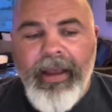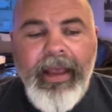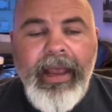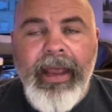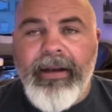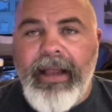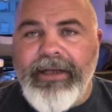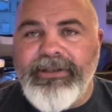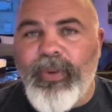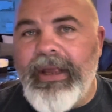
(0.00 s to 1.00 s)
and
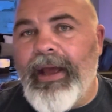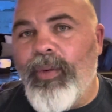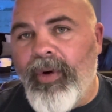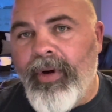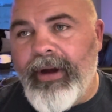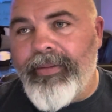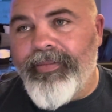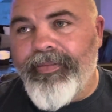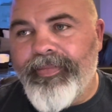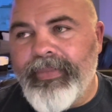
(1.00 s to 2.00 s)
last week I wore it,
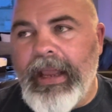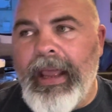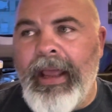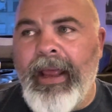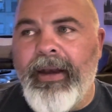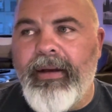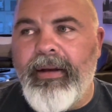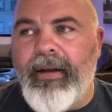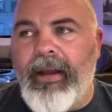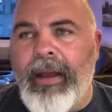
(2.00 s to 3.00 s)
and
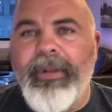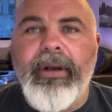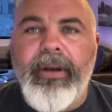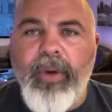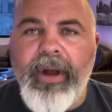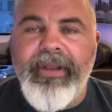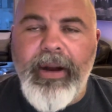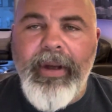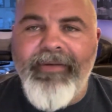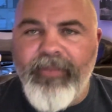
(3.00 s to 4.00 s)
I'm a little annoyed that
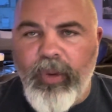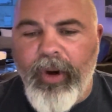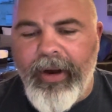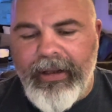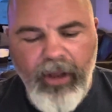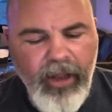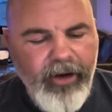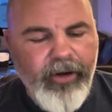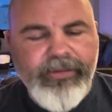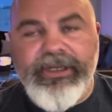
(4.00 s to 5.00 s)
I haven't been wearing it
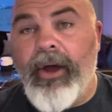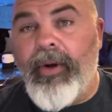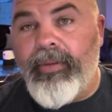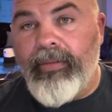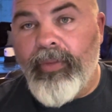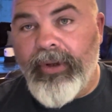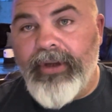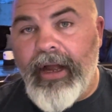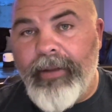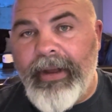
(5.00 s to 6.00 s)
longer, so we'll
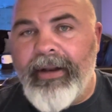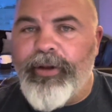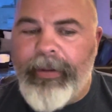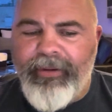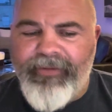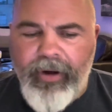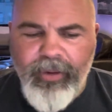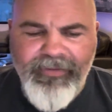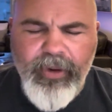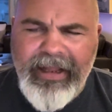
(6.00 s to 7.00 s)
talk about it. Other people have already
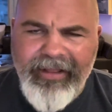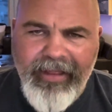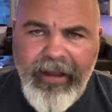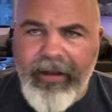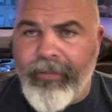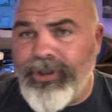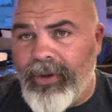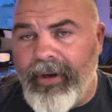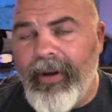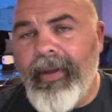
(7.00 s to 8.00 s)
reviewed it, I think, I'm
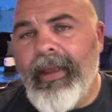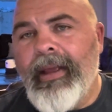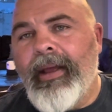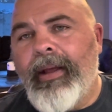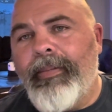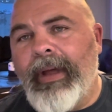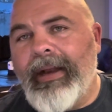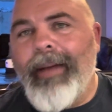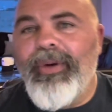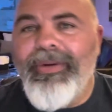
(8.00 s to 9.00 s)
sure, but
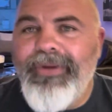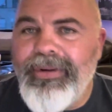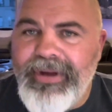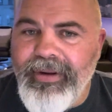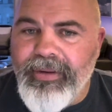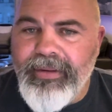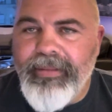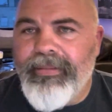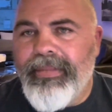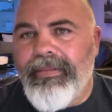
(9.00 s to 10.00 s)
I'm going to review it too,
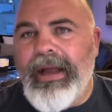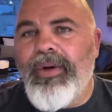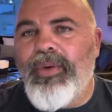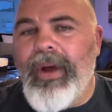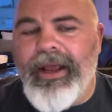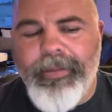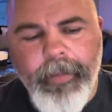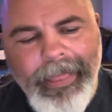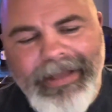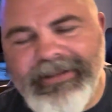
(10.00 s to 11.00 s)
my own way.
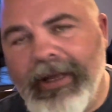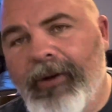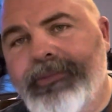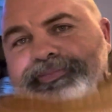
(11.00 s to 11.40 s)
So